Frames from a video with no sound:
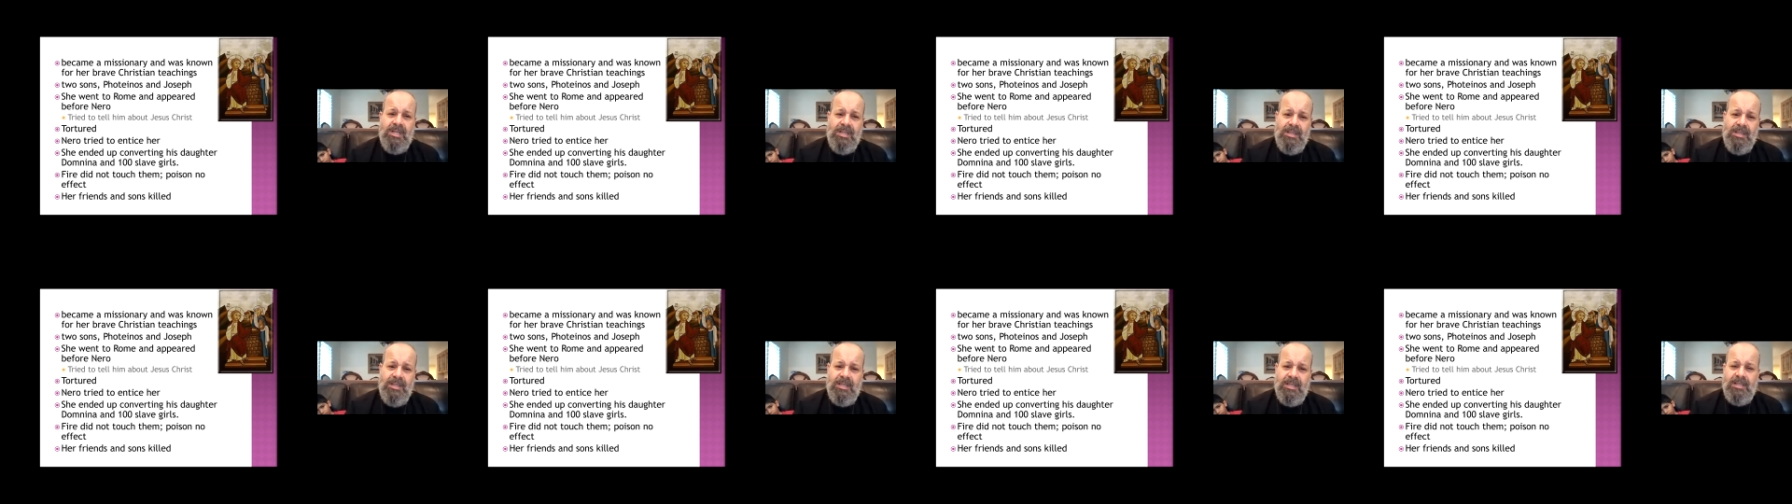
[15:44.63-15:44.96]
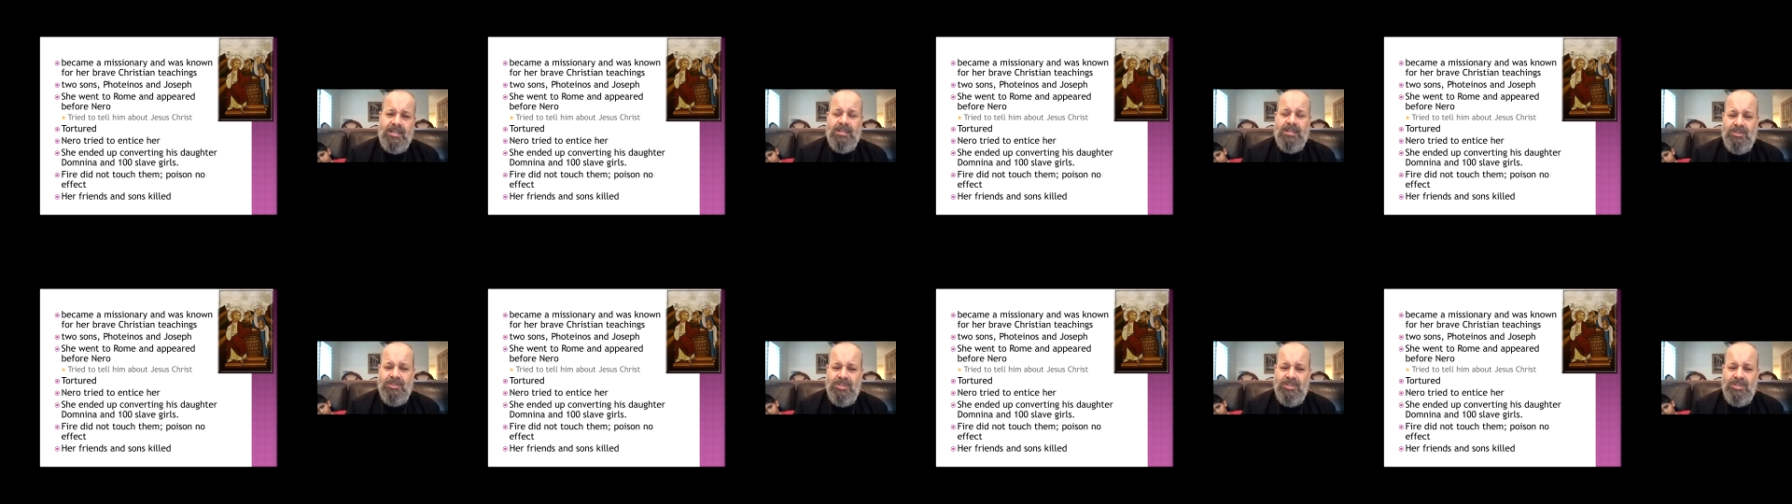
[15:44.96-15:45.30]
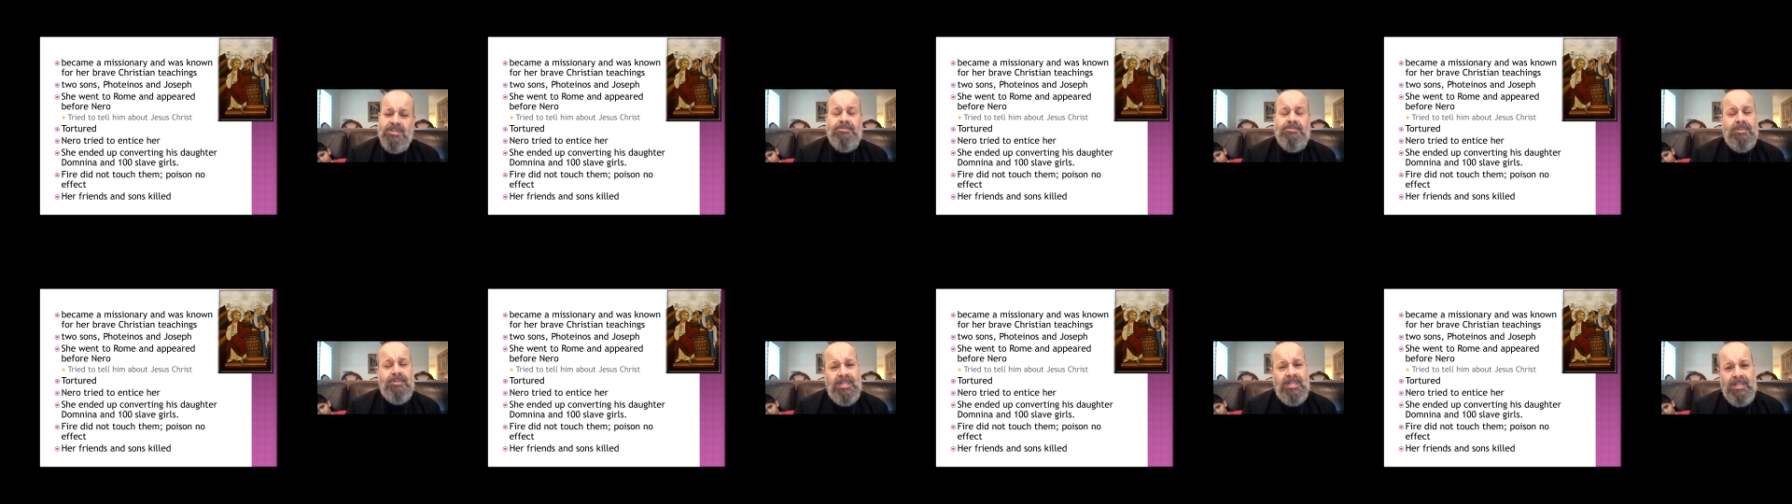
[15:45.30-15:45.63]
that
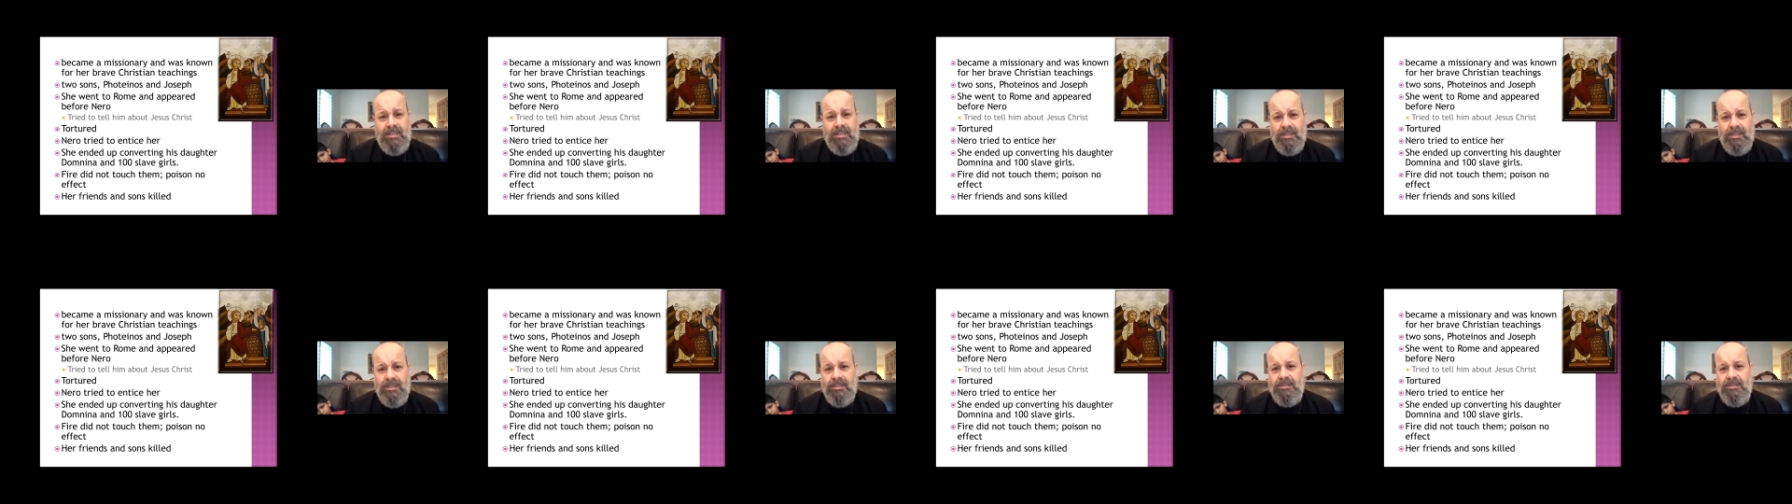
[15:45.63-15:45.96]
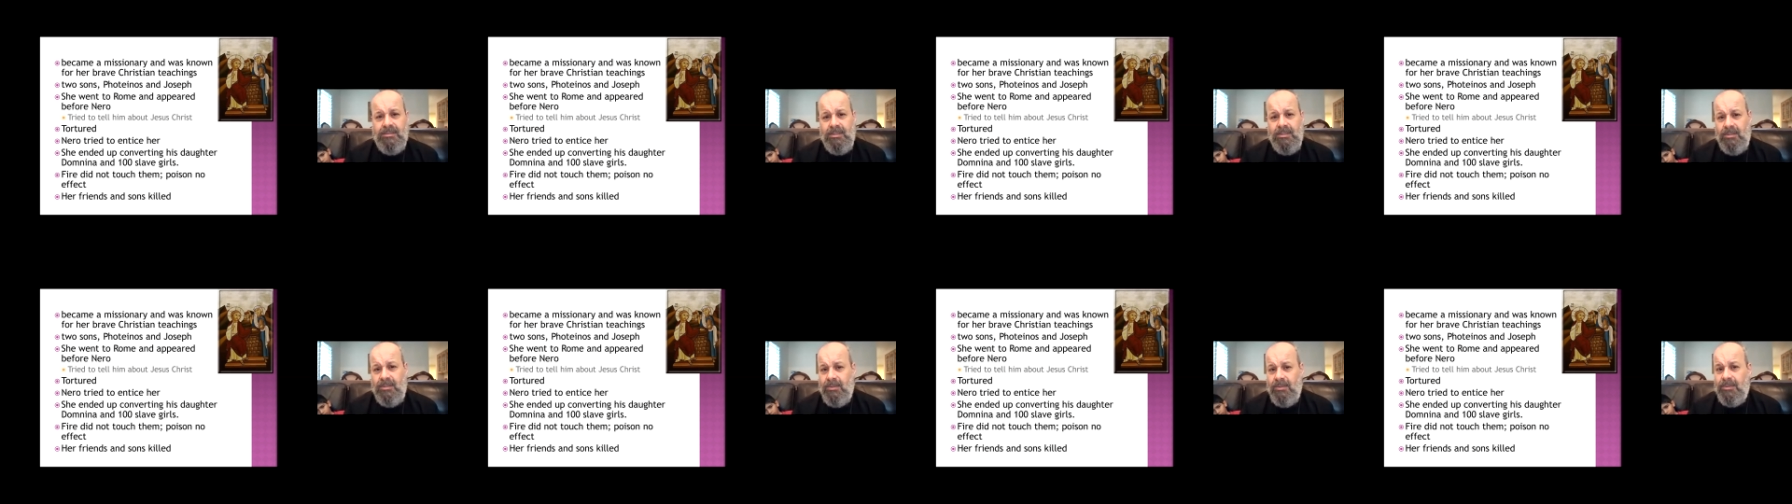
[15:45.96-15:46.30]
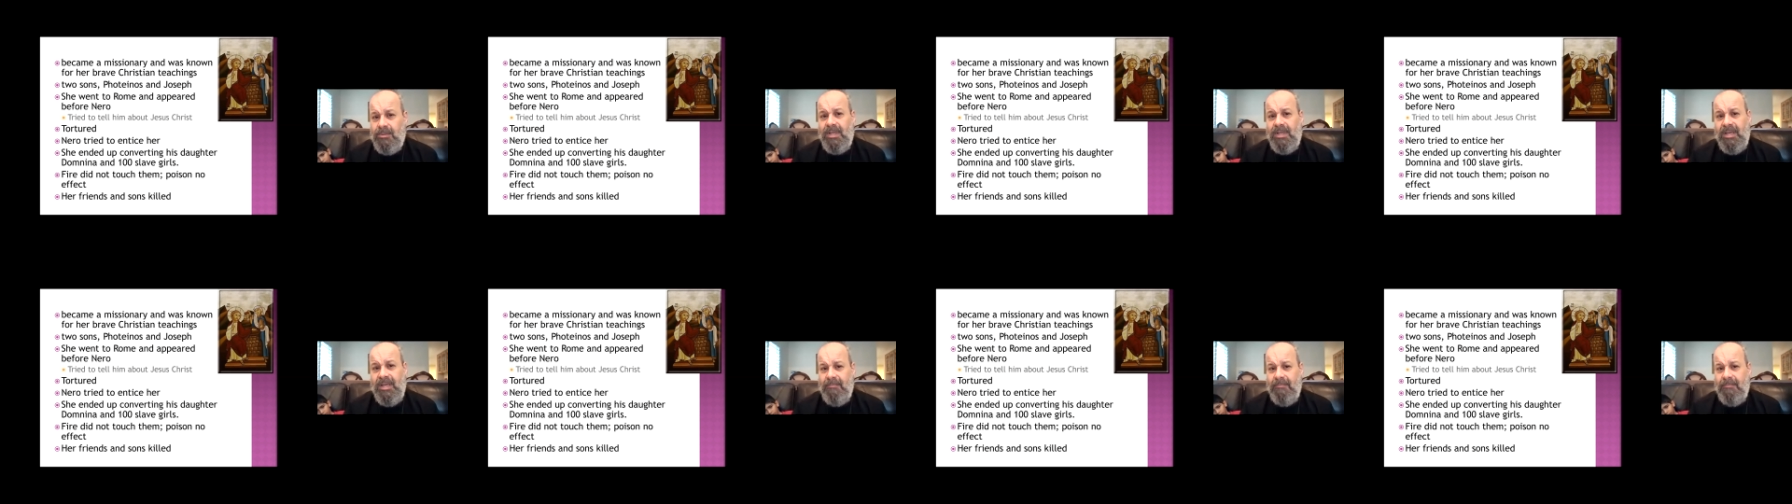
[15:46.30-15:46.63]
she's ready to, to go
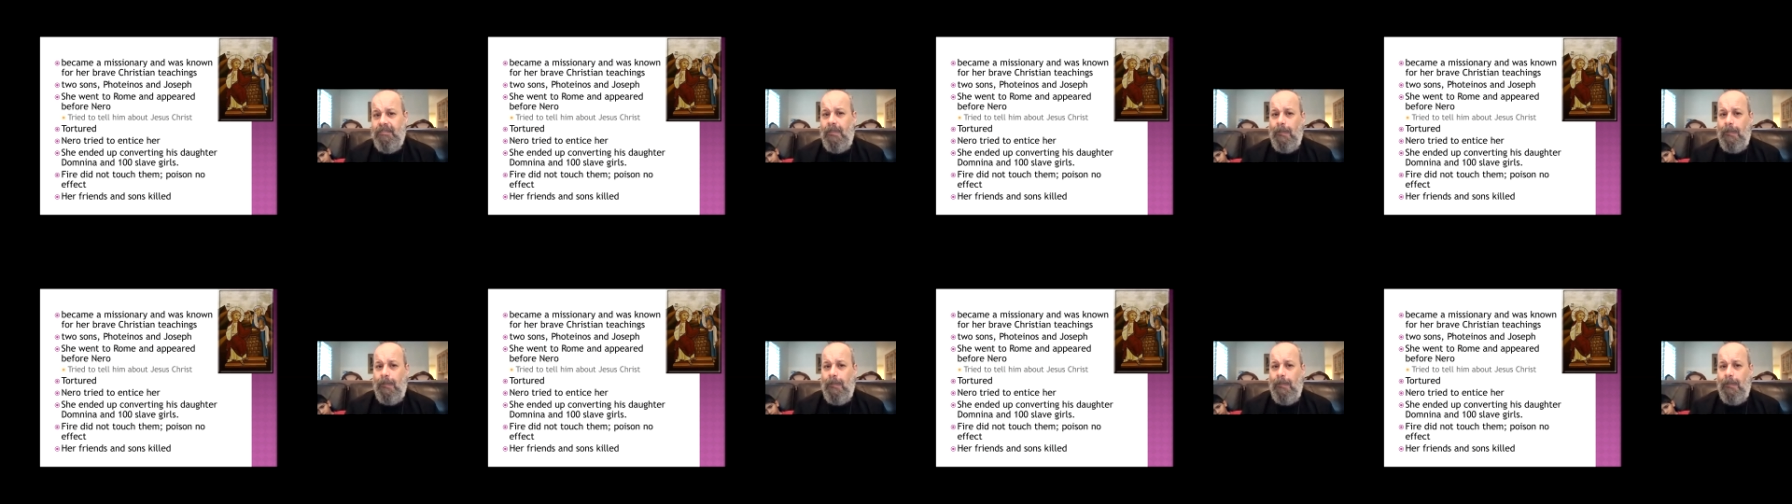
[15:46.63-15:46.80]
to Him.